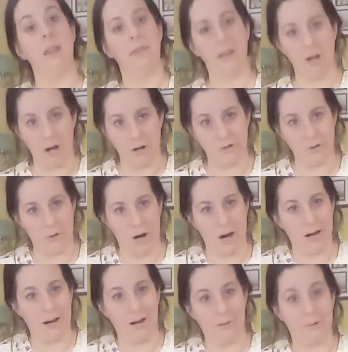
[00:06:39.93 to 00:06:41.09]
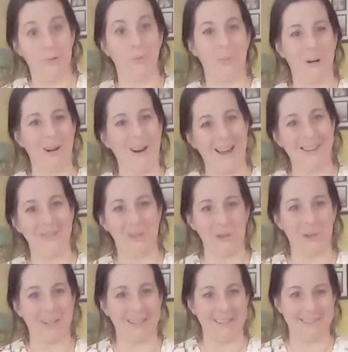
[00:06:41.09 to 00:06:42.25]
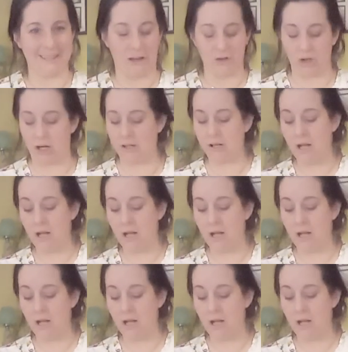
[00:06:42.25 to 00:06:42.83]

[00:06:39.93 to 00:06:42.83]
their underwear on during a session.